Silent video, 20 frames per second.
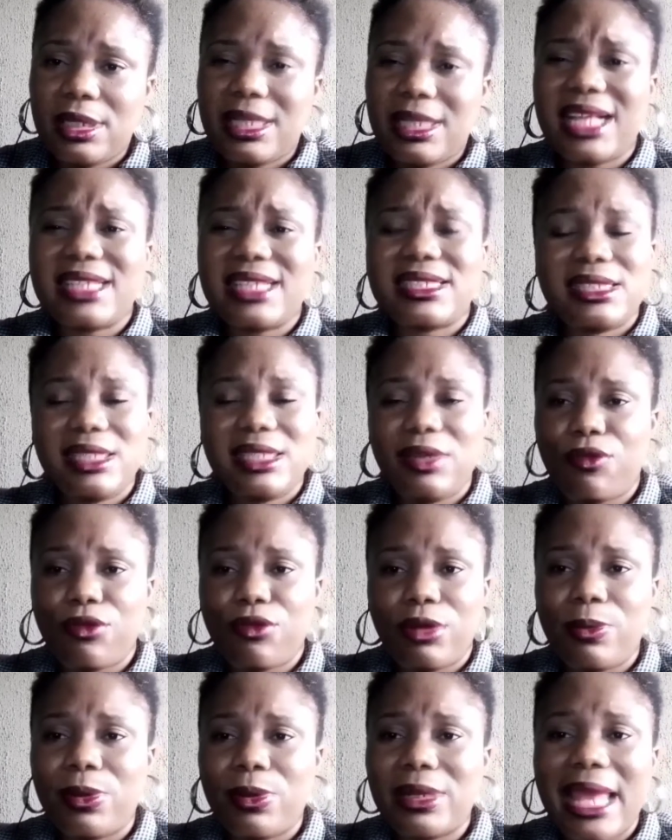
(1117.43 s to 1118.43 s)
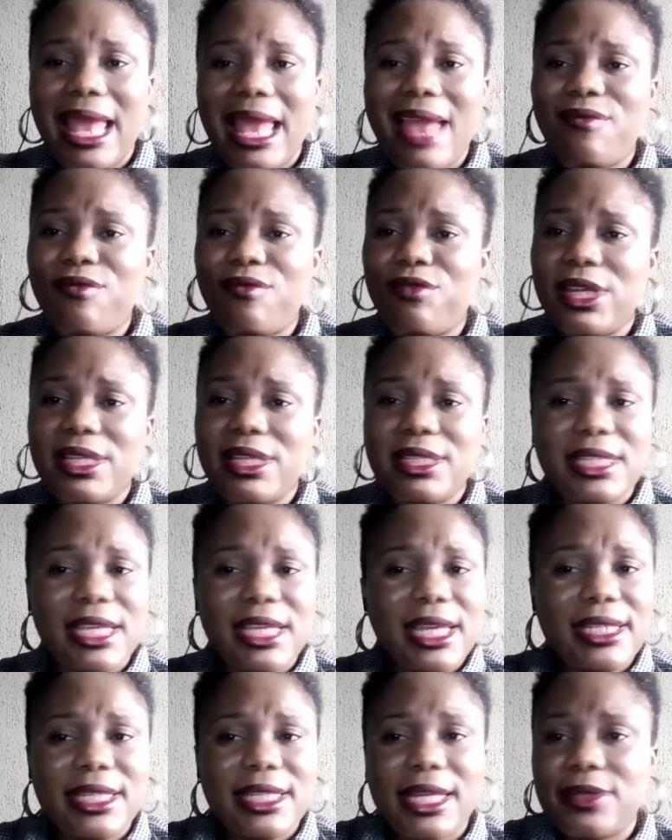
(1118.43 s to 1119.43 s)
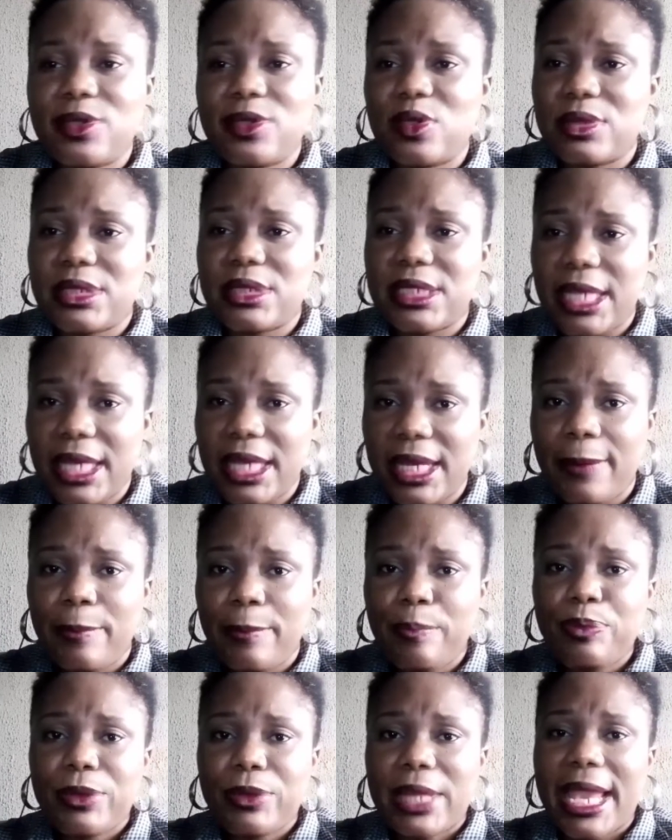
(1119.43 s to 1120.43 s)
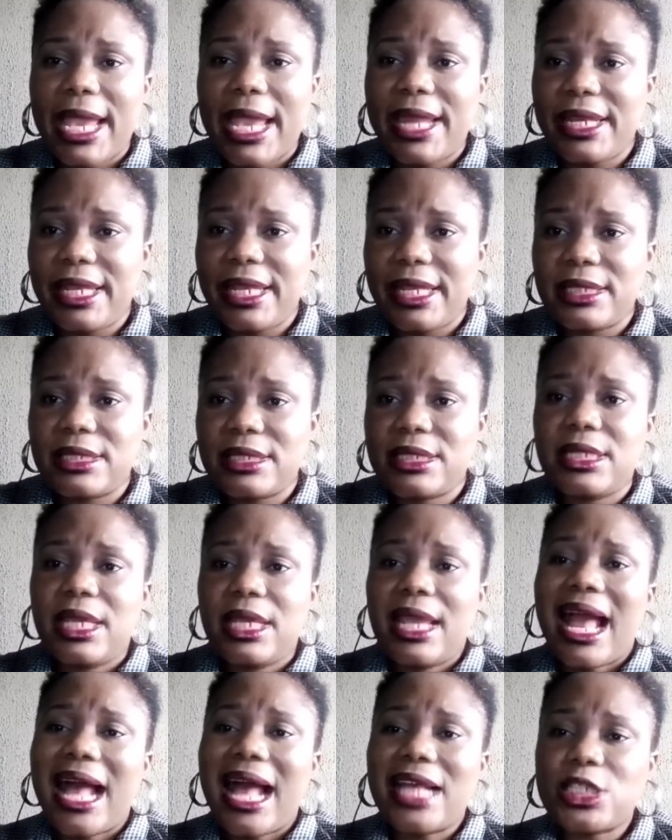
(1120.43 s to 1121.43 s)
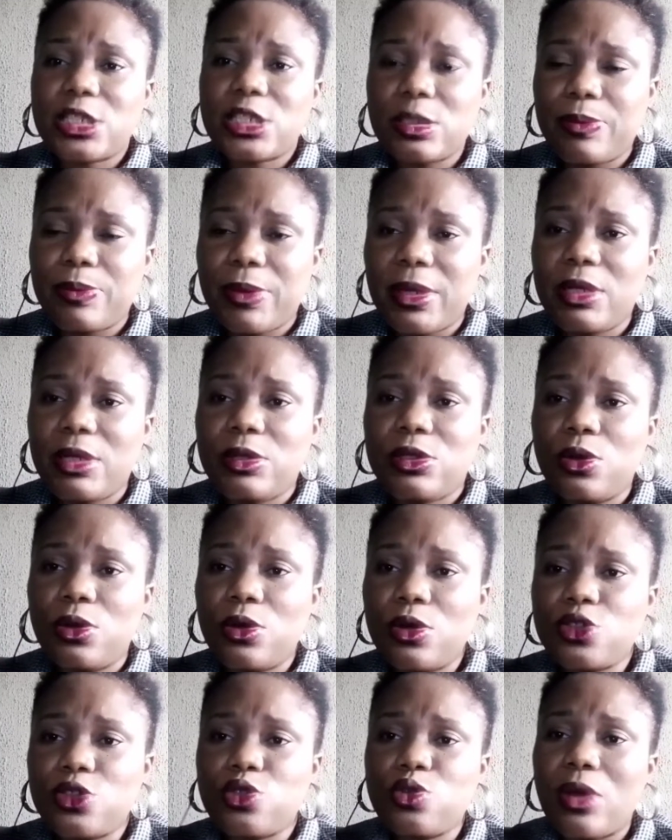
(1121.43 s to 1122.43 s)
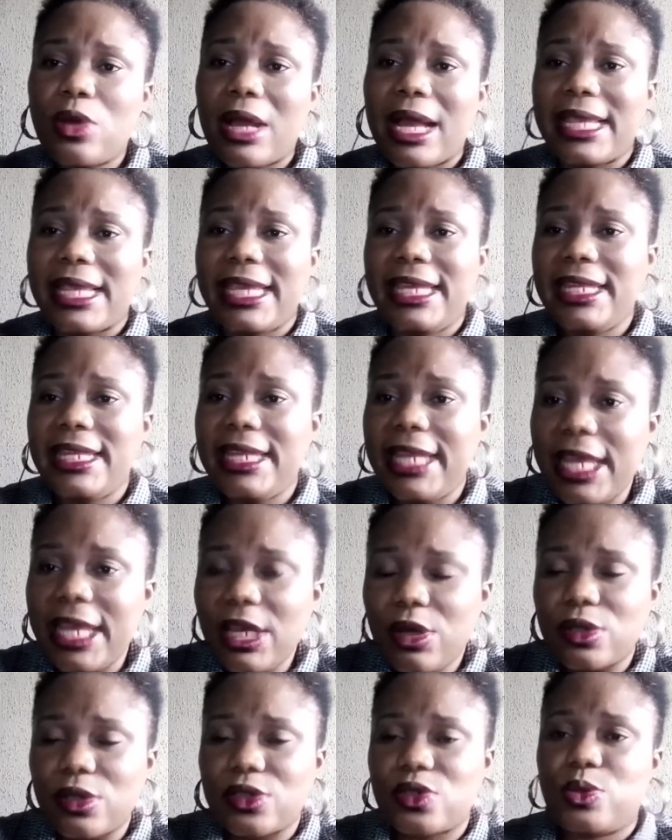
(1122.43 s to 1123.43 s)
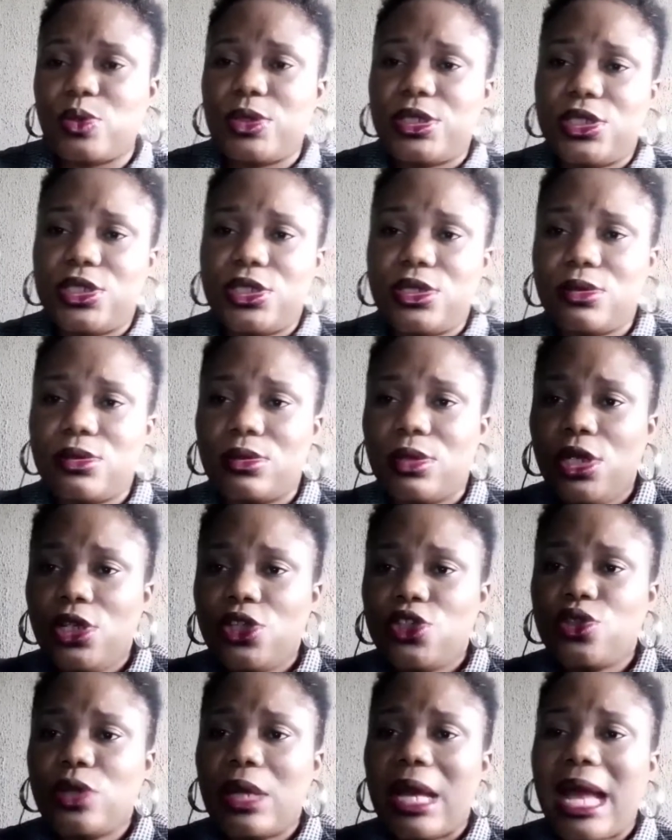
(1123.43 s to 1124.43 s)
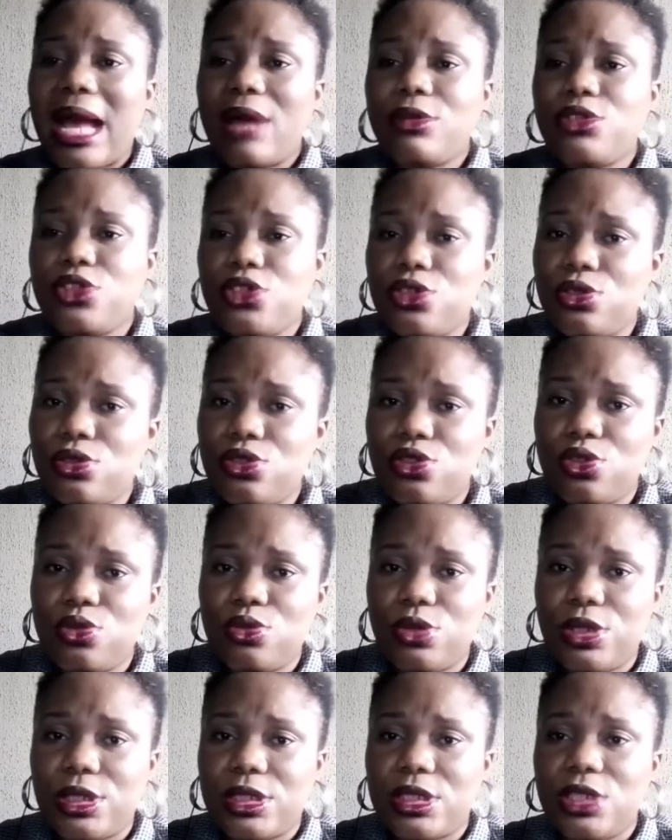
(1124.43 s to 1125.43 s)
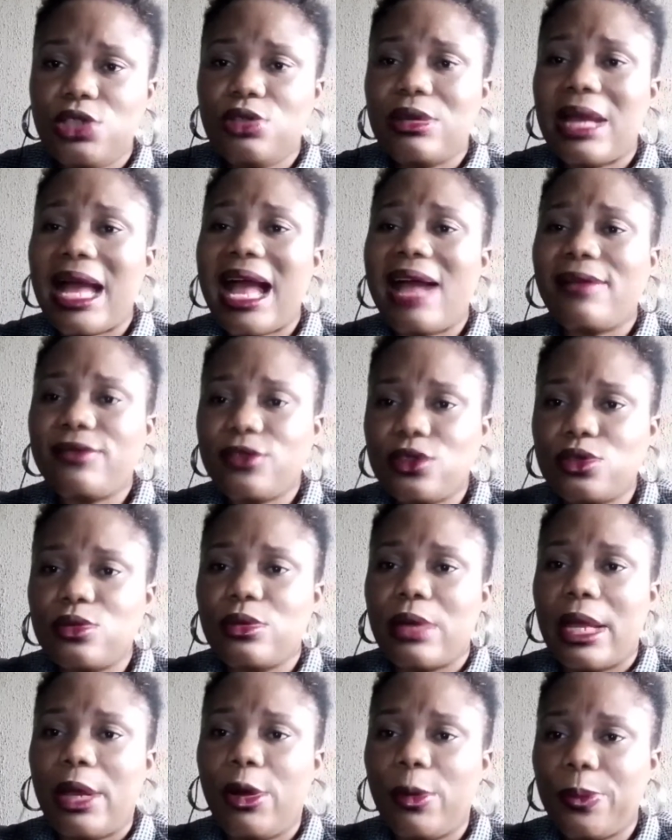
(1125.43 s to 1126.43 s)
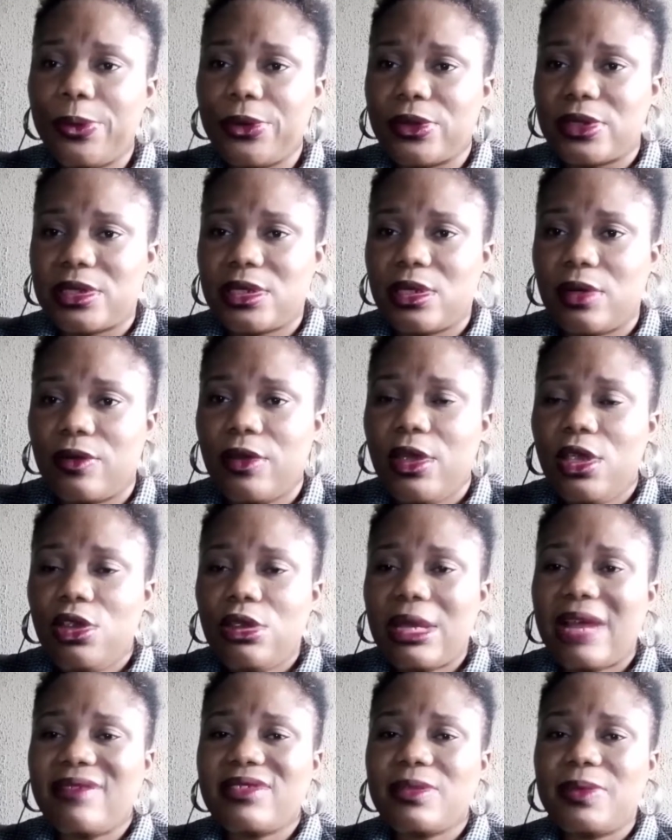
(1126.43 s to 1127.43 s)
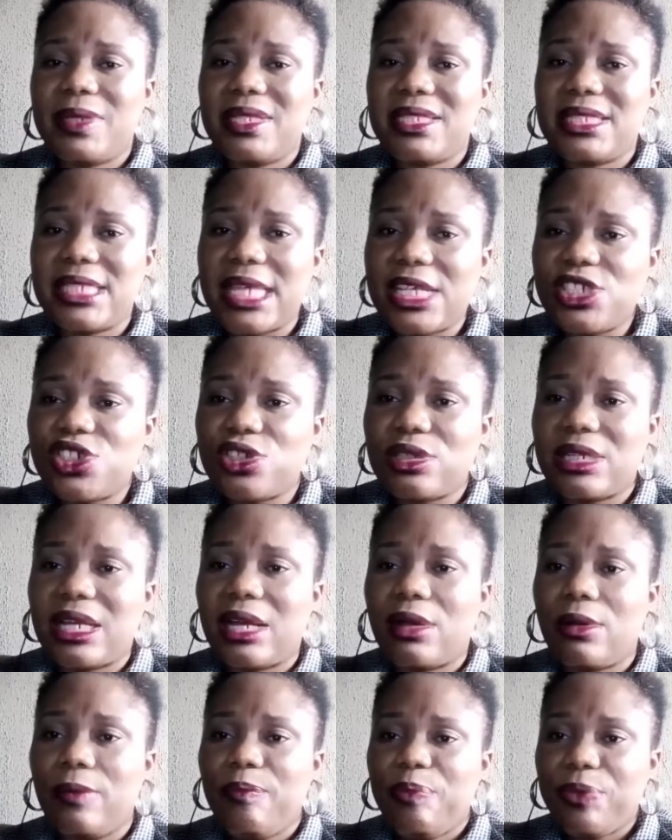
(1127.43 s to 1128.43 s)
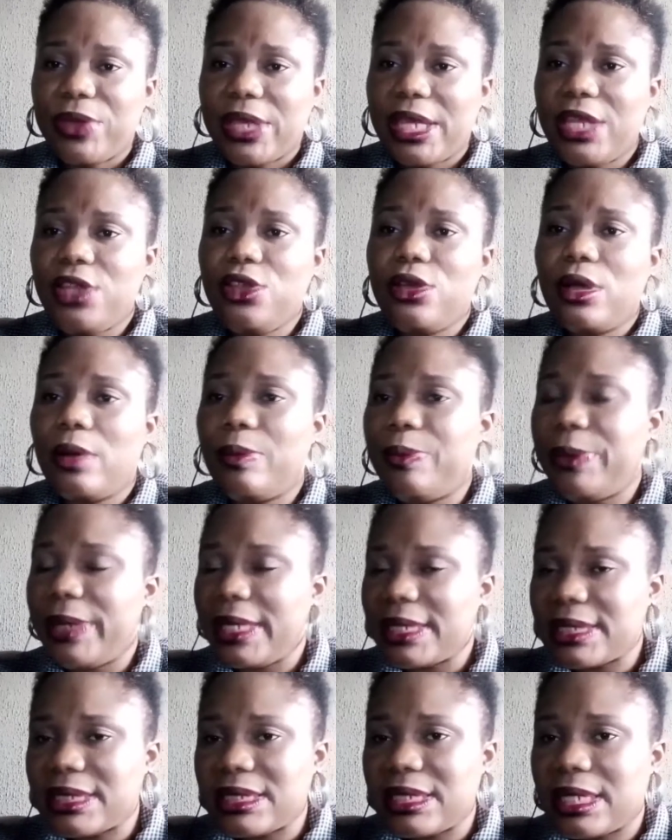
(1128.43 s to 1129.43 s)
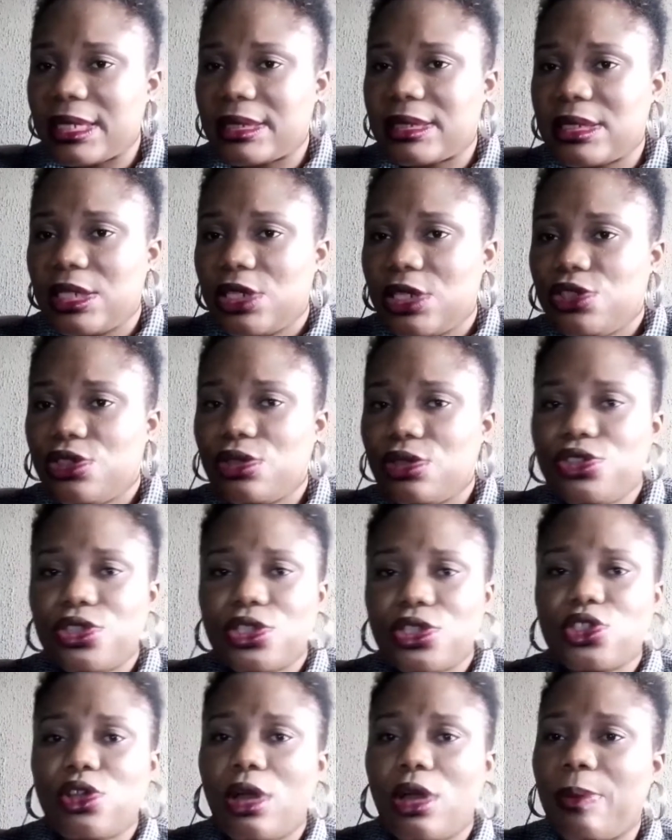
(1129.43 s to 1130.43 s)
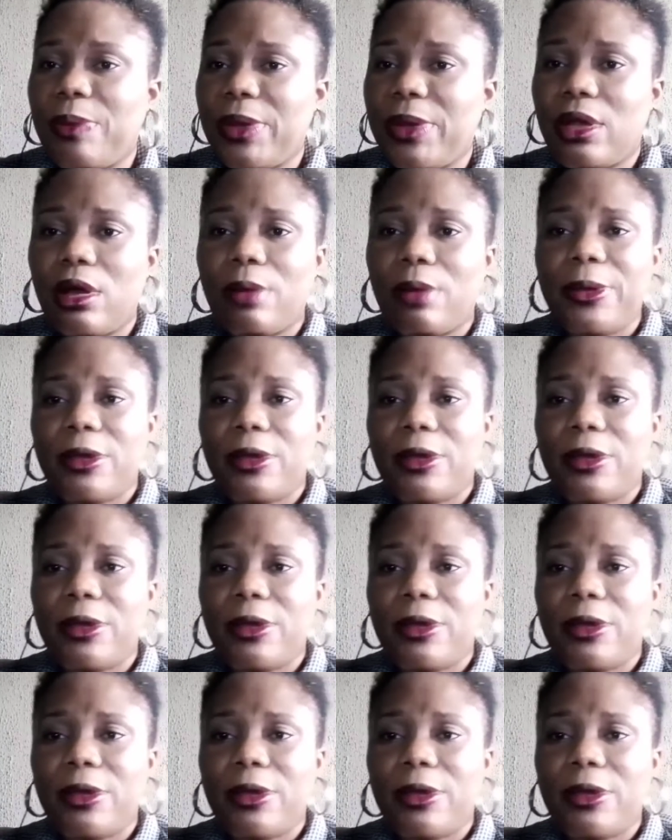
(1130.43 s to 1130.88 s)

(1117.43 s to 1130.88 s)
That's different. But every day-to-day earnings has to be those who are in Lagos with you. So how do you do it? You have to help yourself. You have to be intentional in your business. Don't just copy.